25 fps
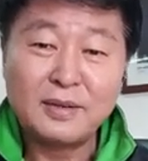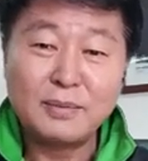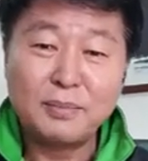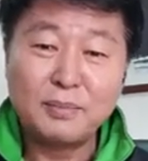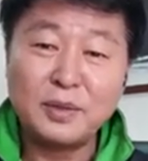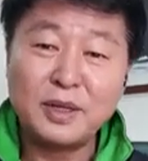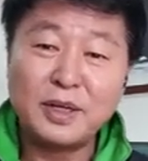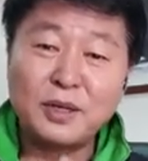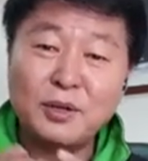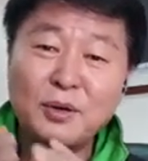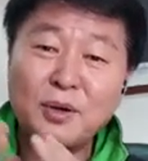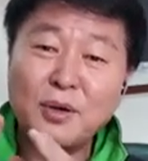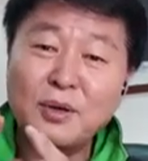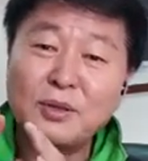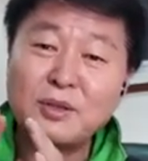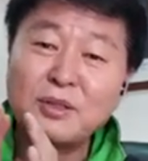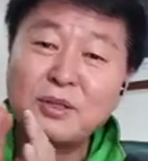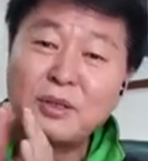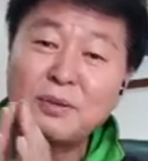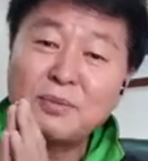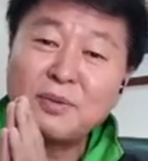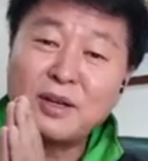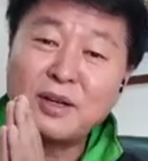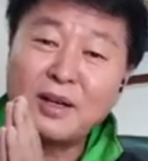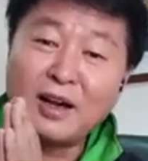because
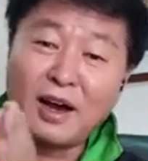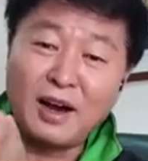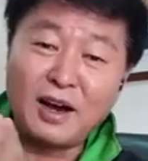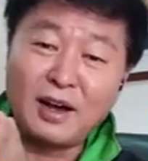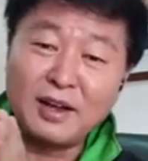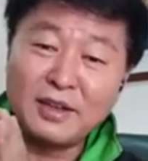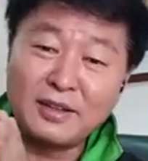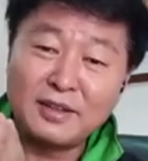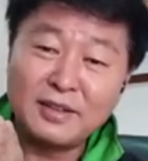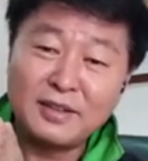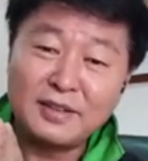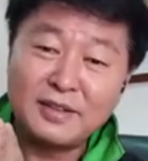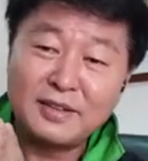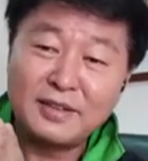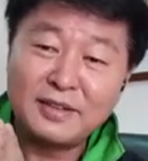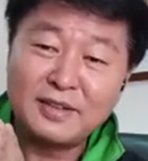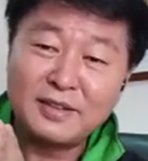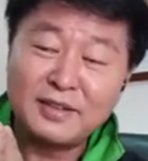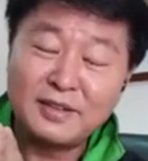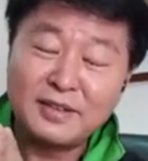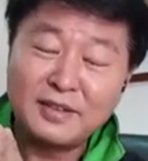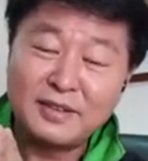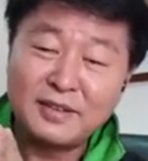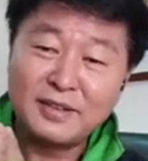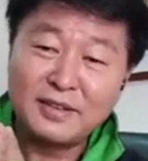of God,
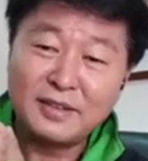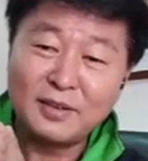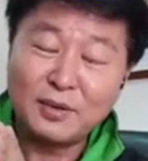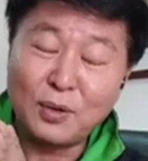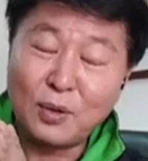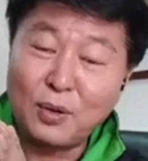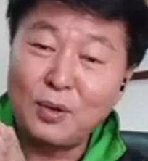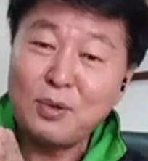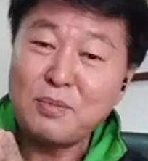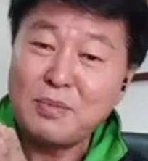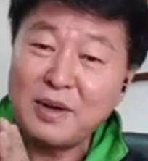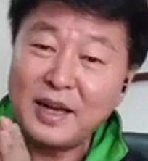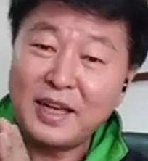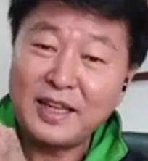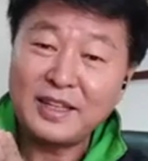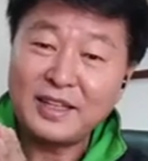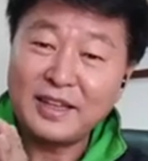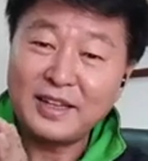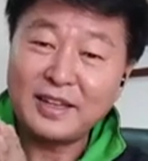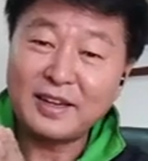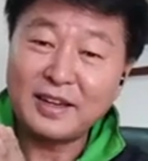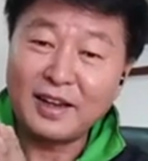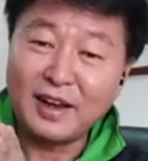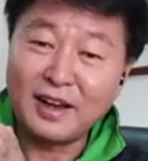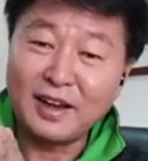Almighty
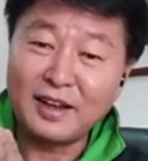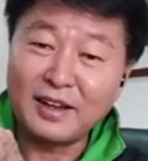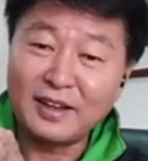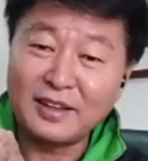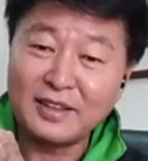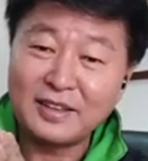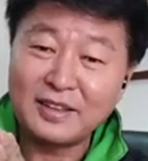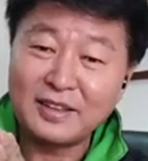God,